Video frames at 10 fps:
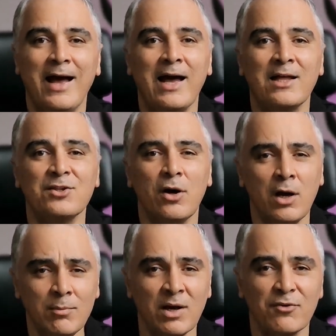And
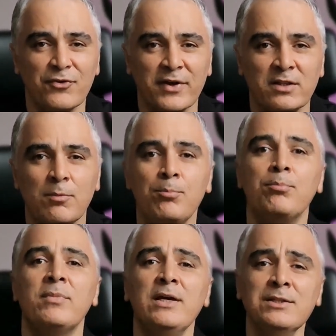I'm afraid
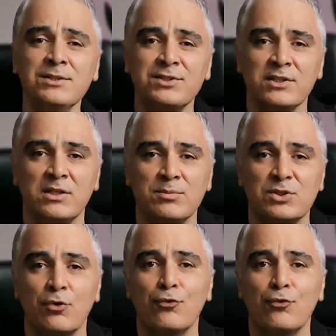many teams